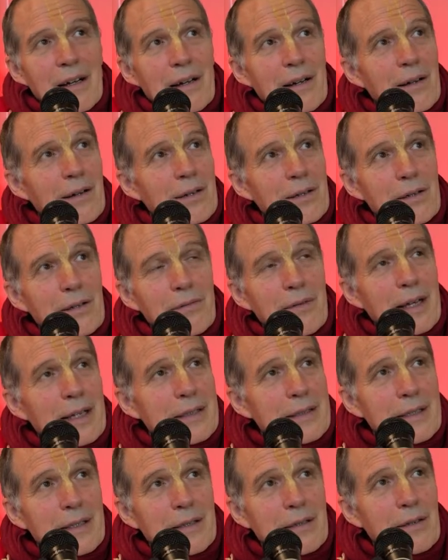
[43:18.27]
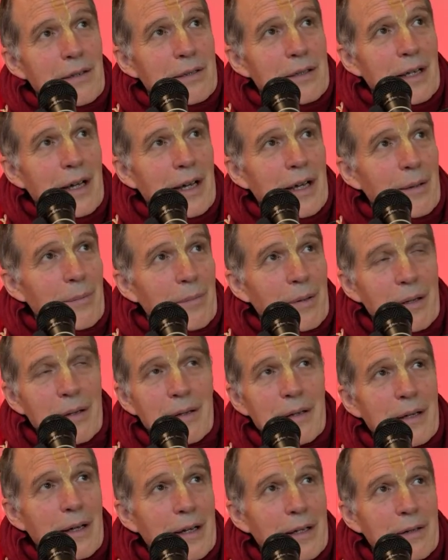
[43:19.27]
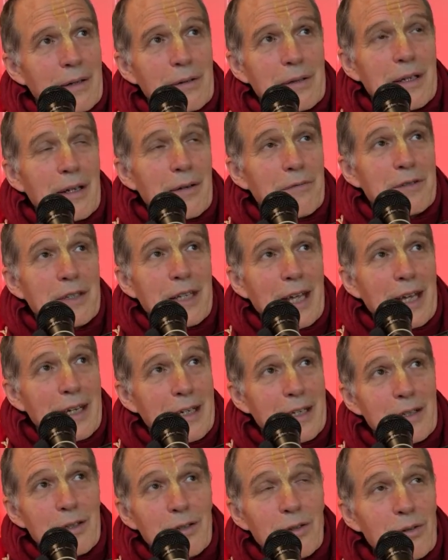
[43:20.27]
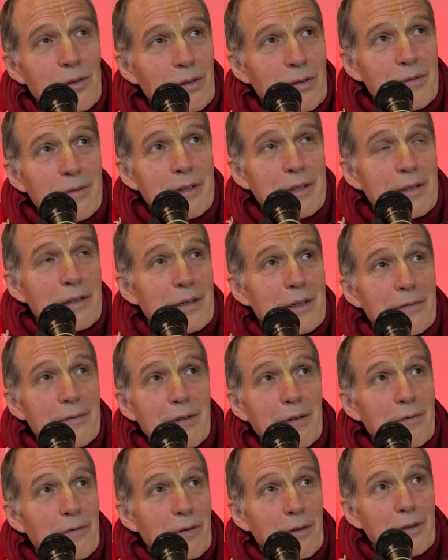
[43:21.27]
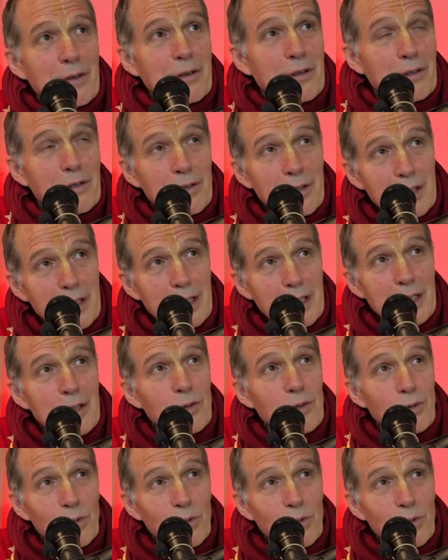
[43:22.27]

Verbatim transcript: "Oh, you wasted your time. I could have taken you over the river for three